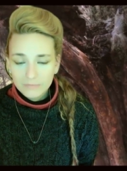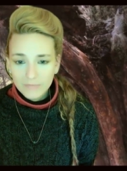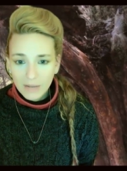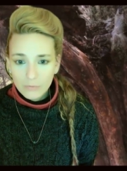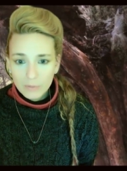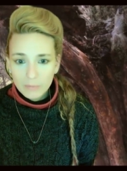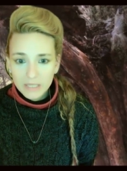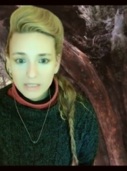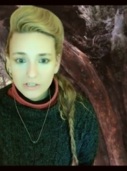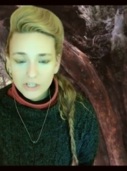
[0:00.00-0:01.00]
I will
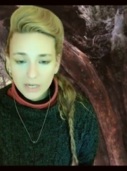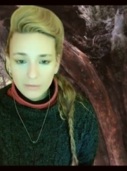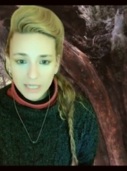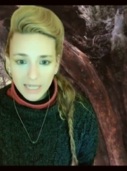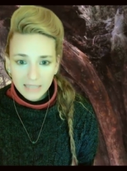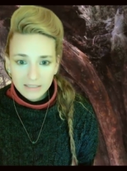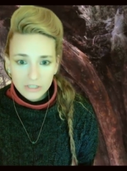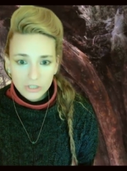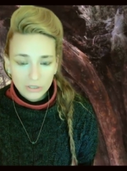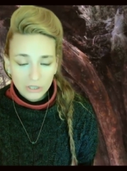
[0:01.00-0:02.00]
be sharing
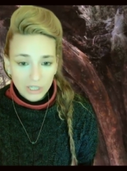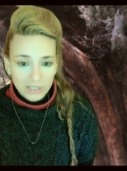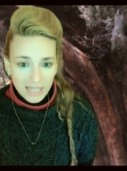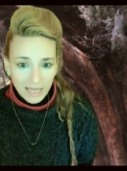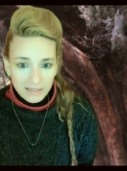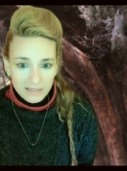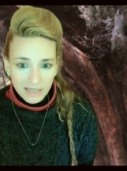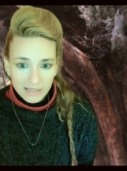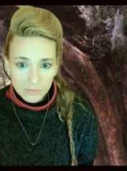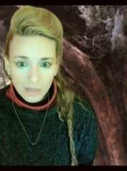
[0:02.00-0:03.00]
additional content
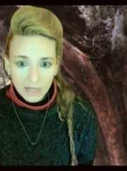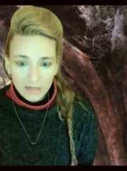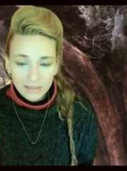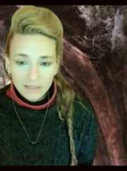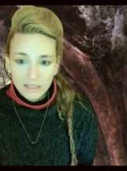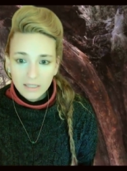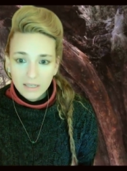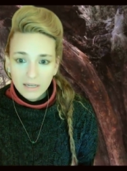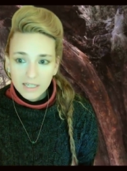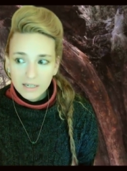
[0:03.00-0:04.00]
as well
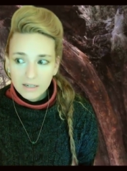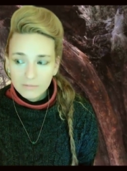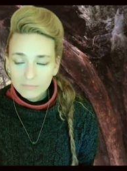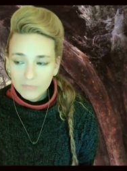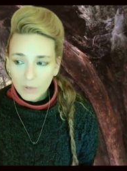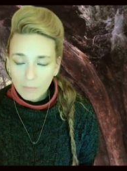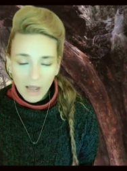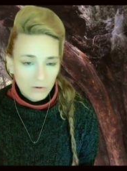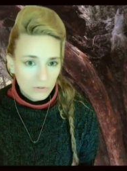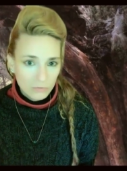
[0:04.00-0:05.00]

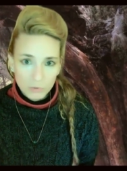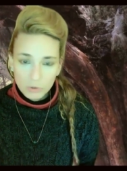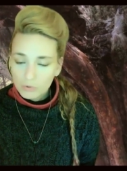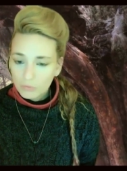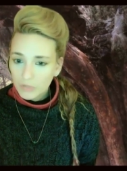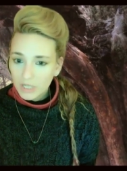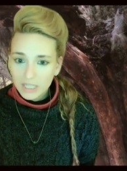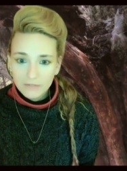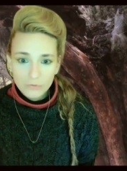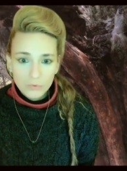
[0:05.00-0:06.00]
about
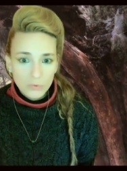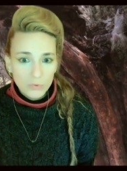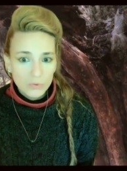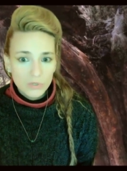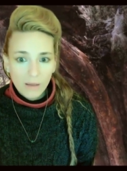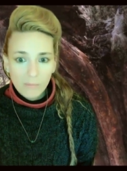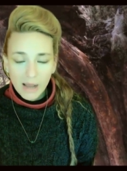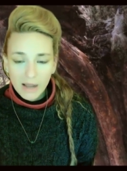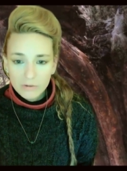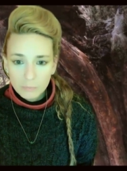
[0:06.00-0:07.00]
mucus-free food,
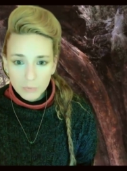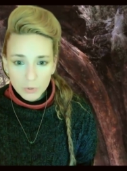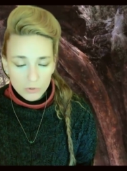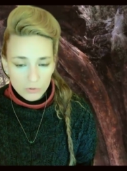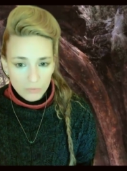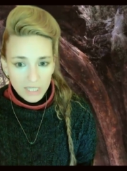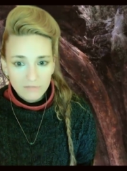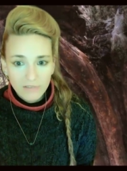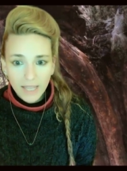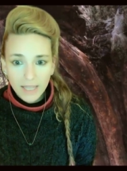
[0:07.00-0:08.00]
about mucus-free
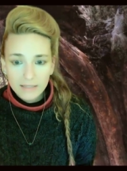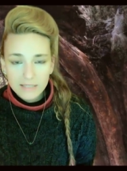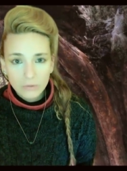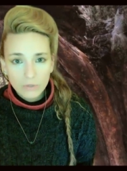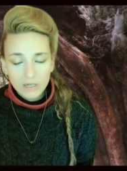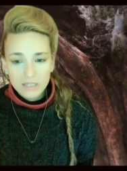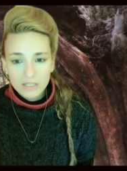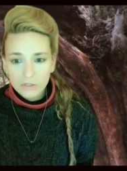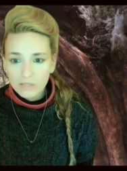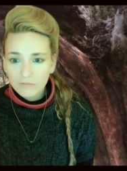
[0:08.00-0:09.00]
living, cellular
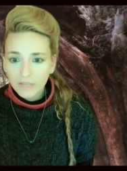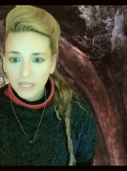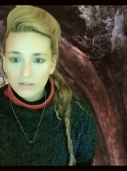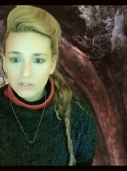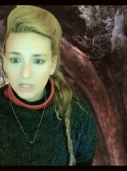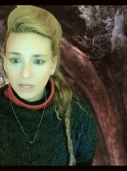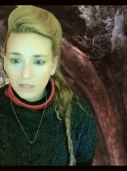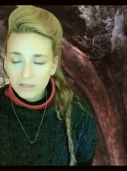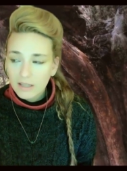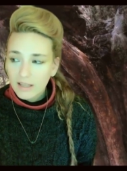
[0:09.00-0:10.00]

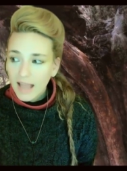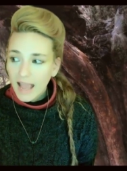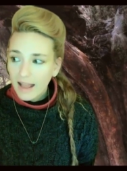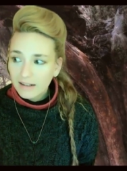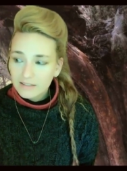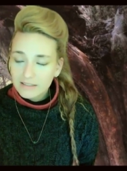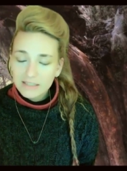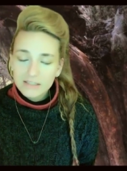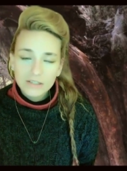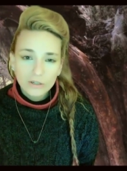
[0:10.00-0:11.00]
detoxification, health
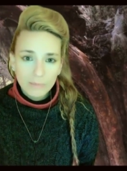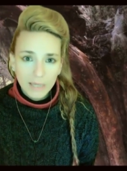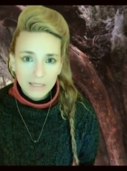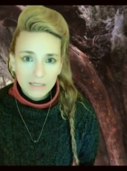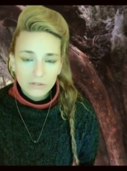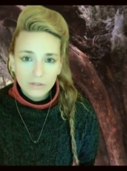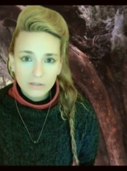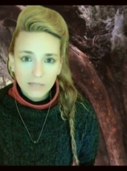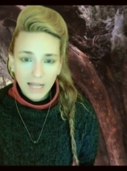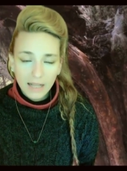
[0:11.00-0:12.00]
discernment in
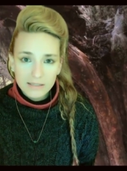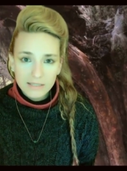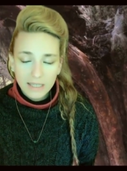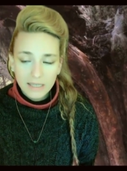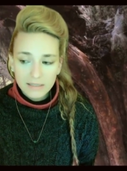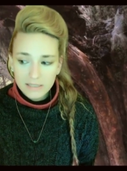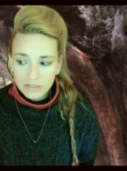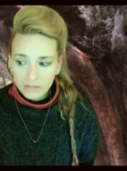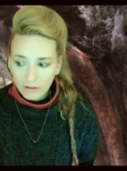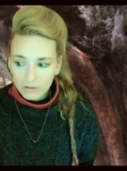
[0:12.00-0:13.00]
the health and
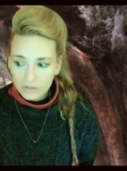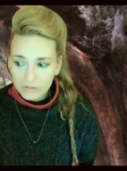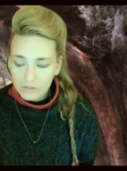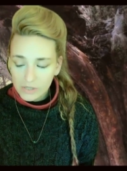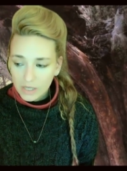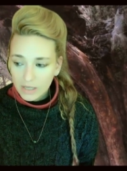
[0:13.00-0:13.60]
detox